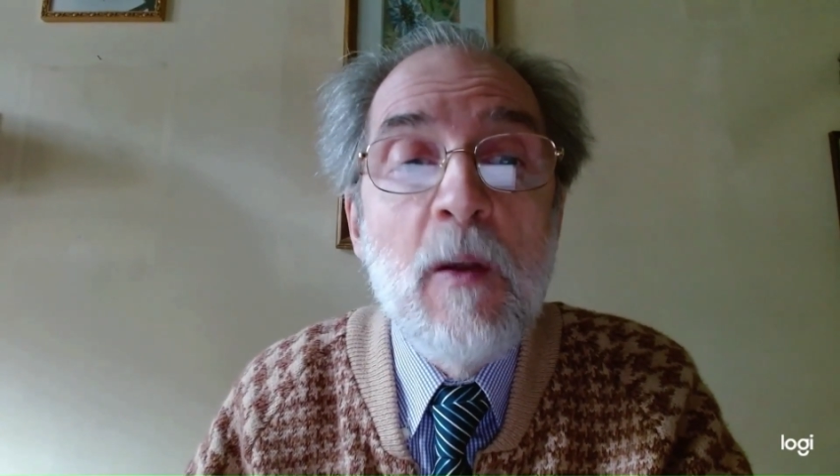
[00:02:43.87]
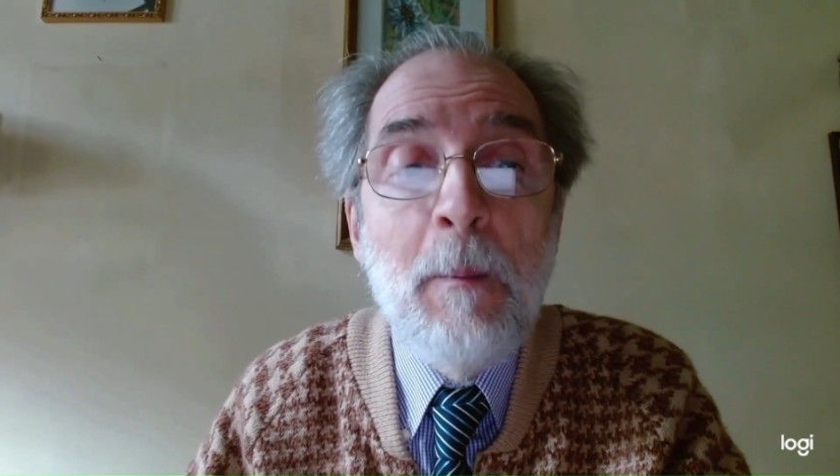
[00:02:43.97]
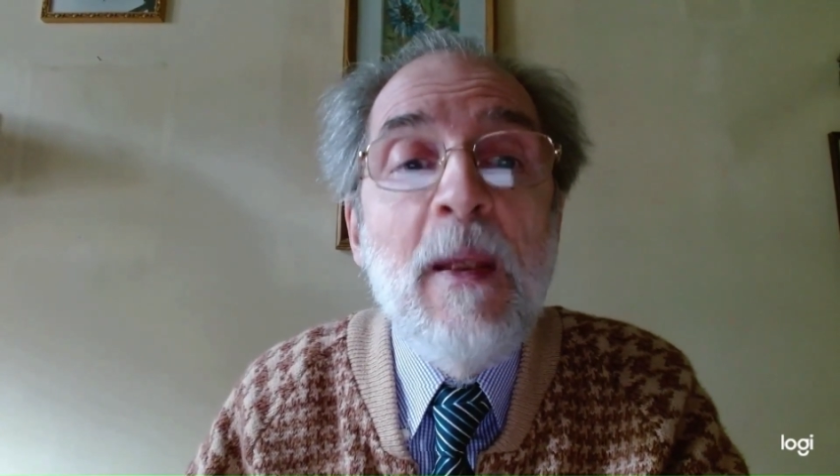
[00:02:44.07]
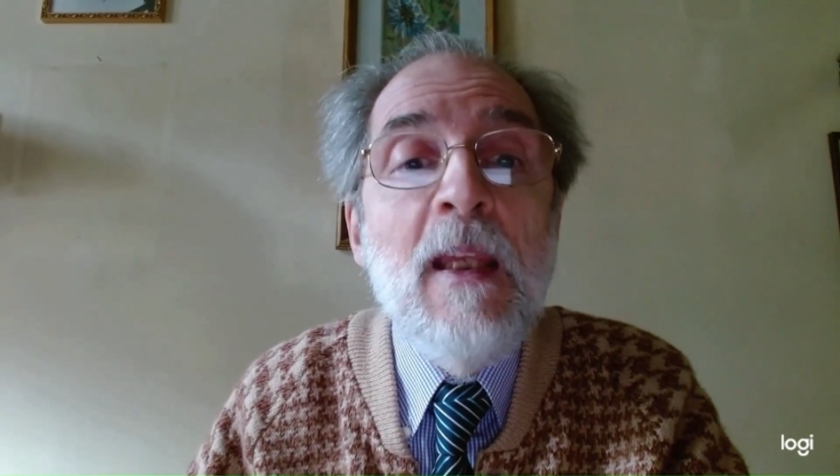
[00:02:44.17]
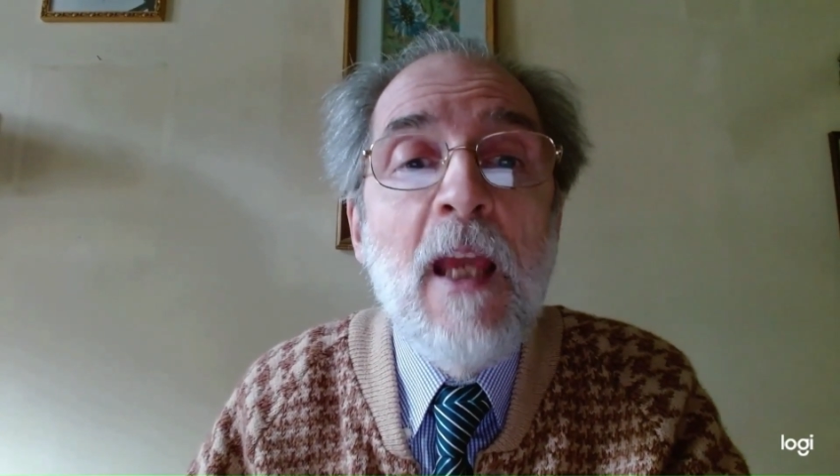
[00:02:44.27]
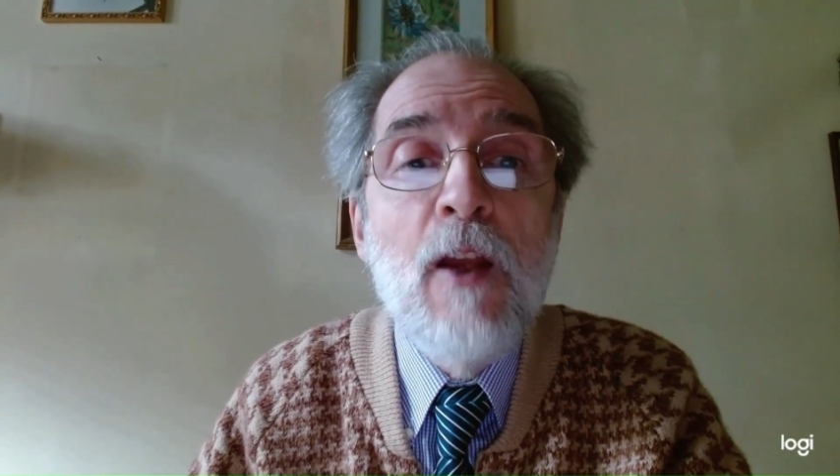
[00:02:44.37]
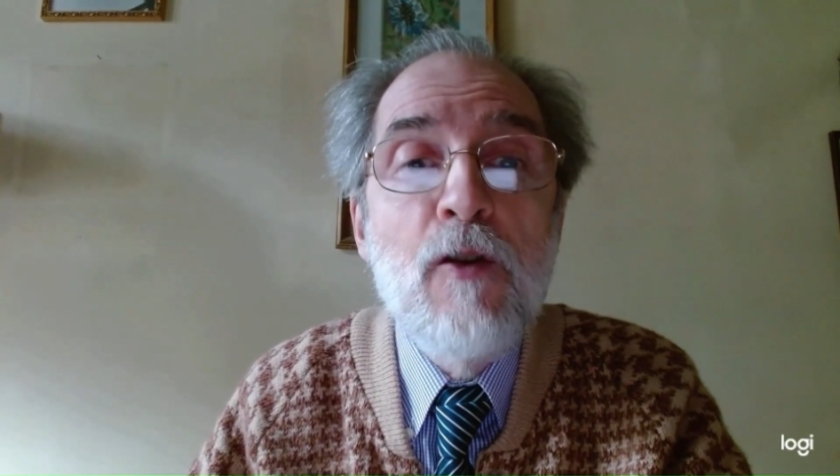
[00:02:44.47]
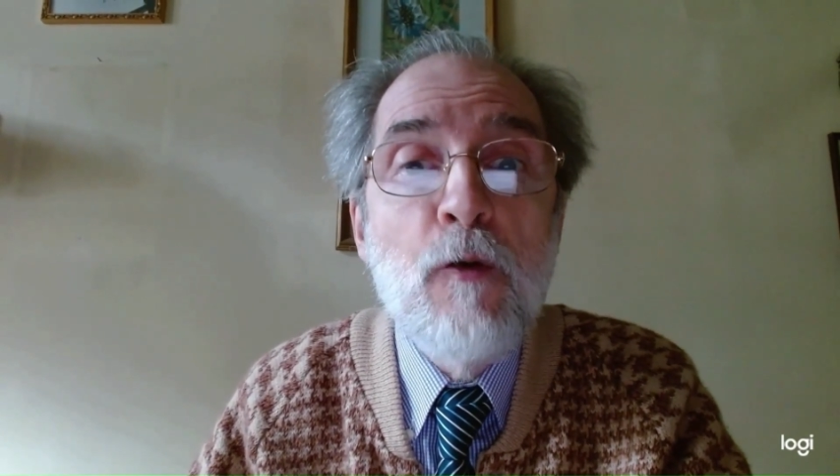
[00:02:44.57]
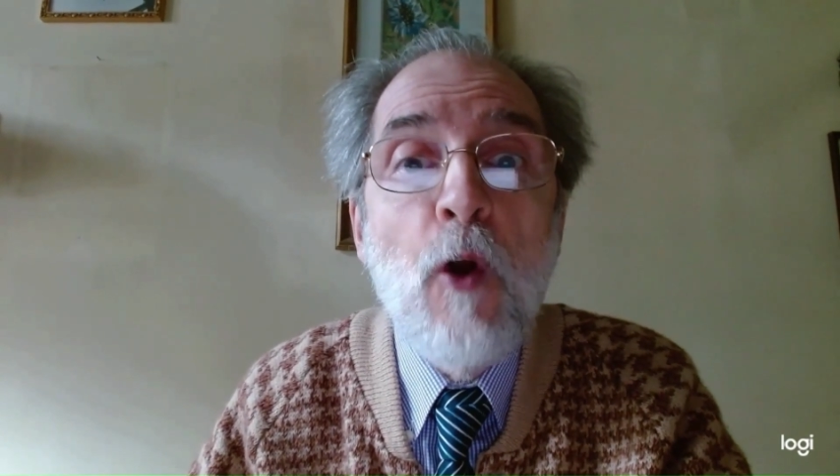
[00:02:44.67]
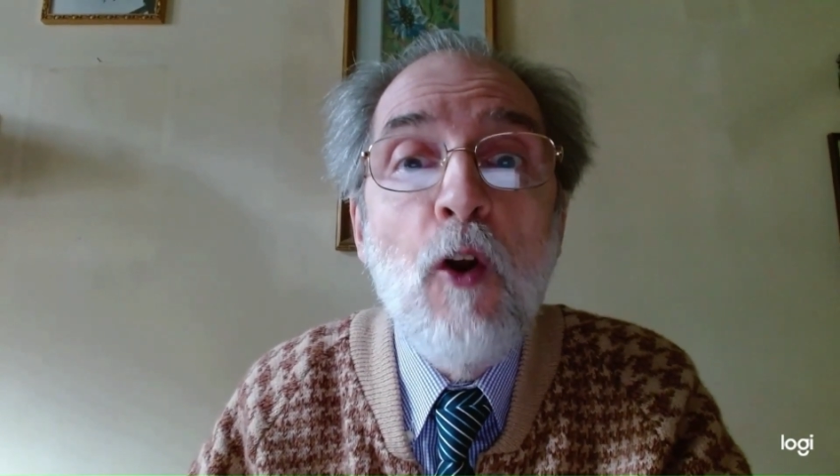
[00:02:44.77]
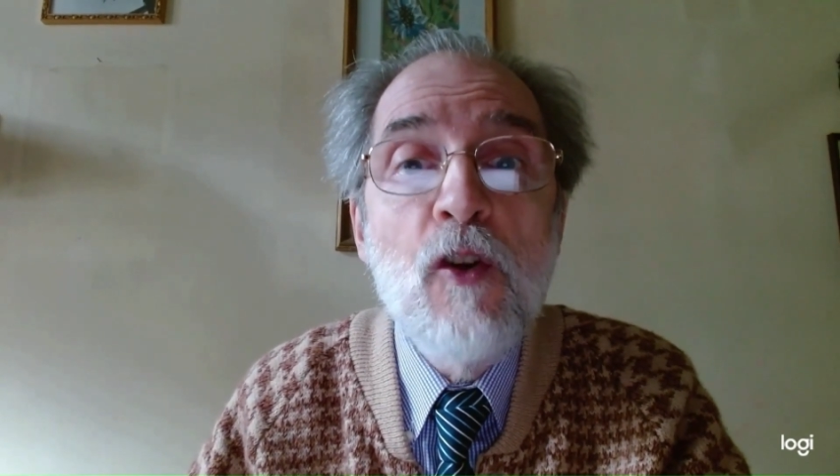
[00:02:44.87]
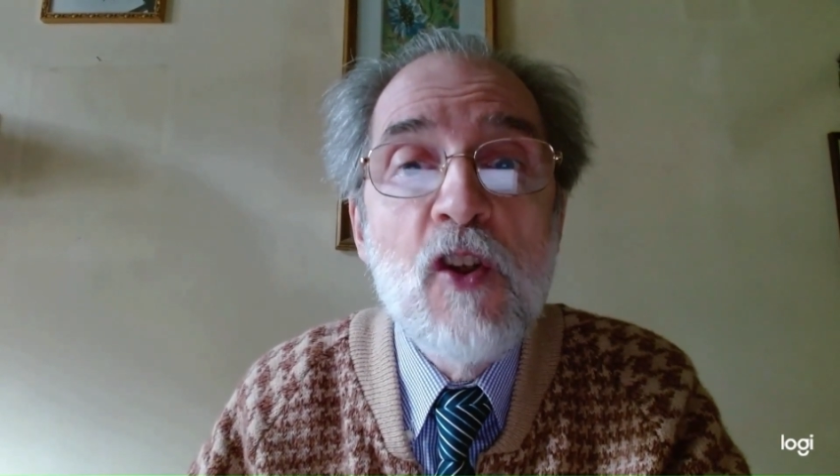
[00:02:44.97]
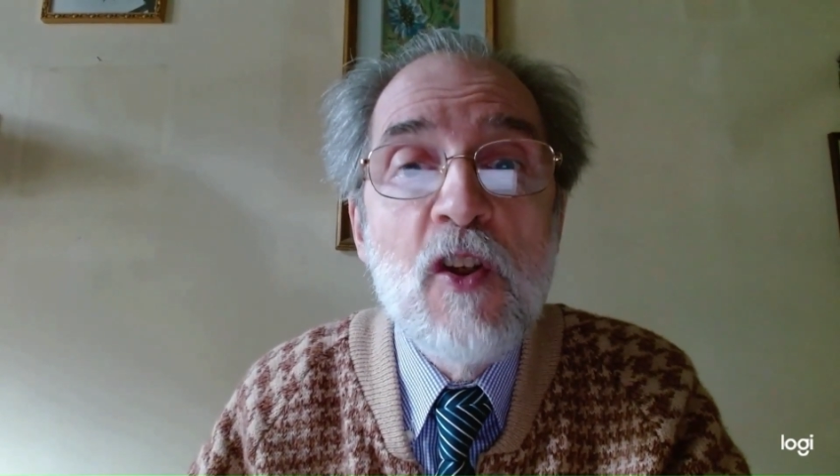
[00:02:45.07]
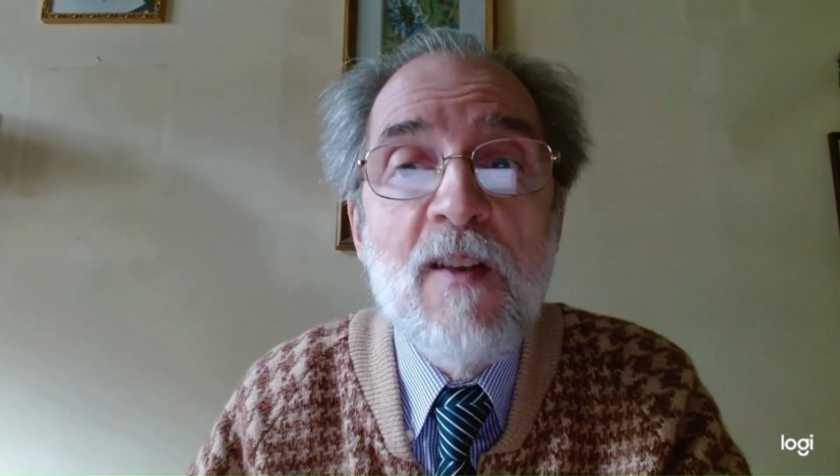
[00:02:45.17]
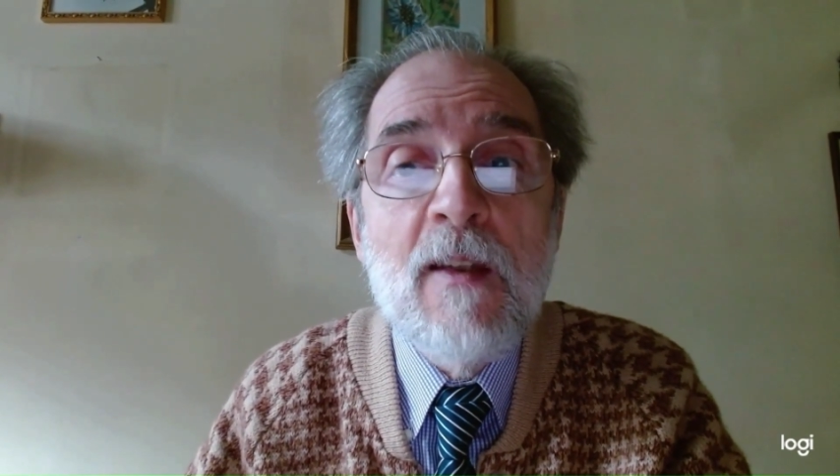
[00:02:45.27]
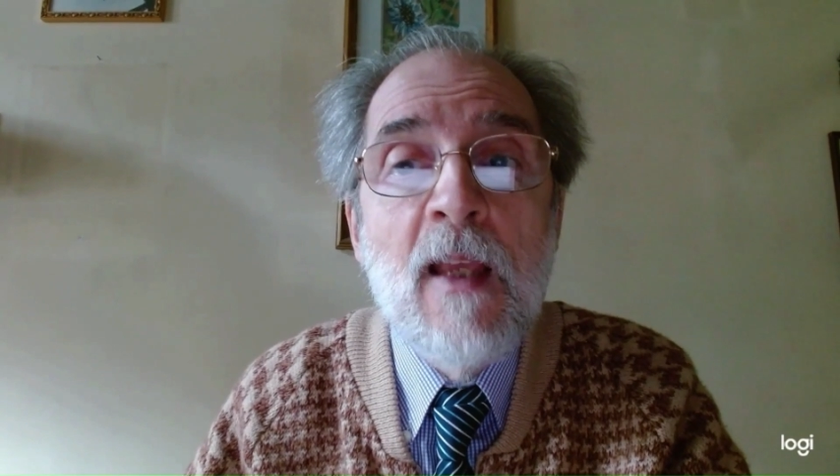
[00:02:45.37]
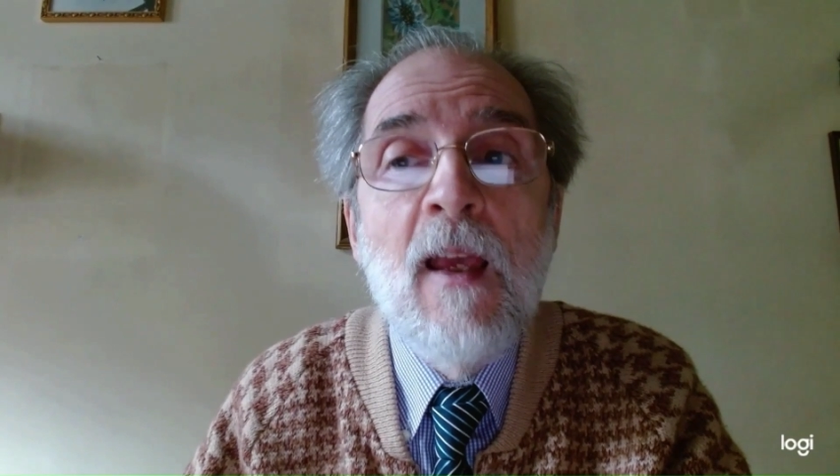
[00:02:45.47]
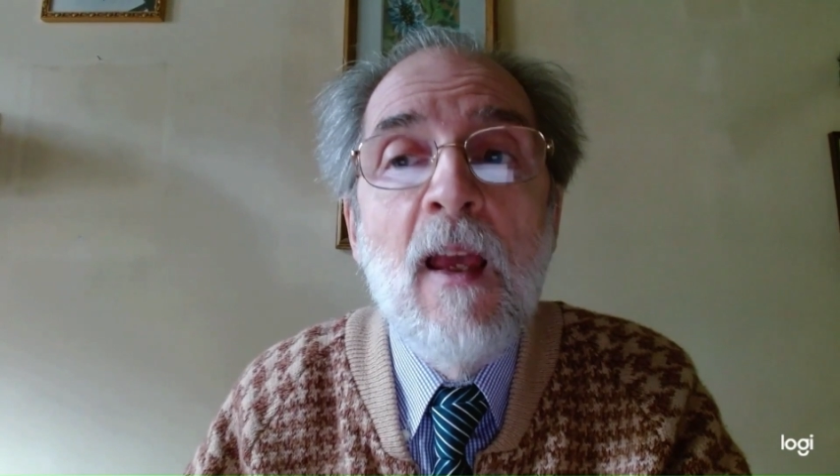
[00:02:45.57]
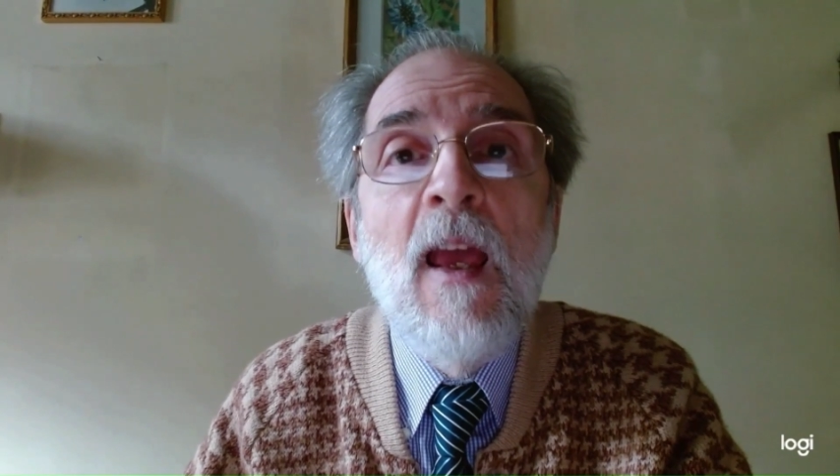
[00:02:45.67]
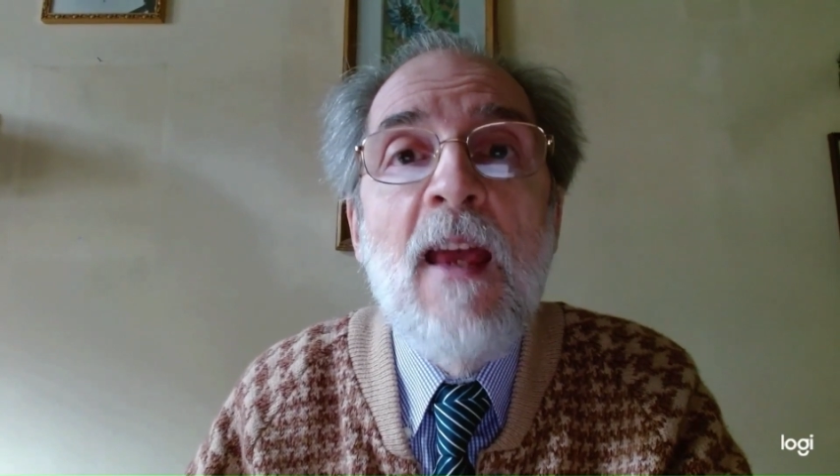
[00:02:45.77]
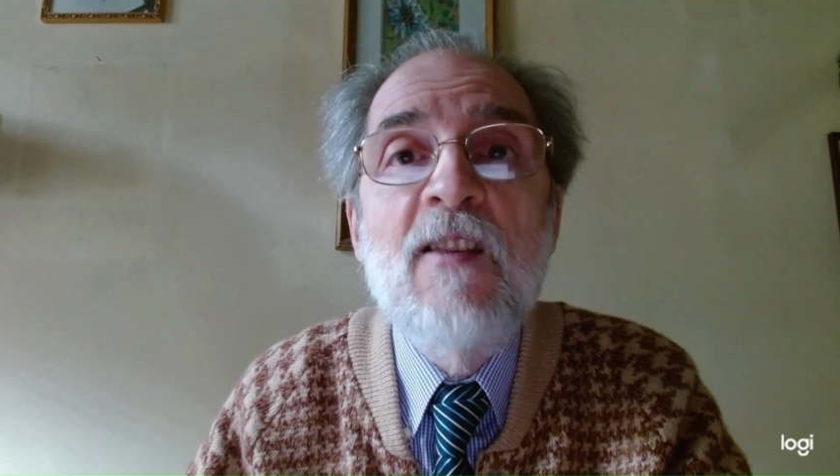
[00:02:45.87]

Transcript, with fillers: her G P and neurologist,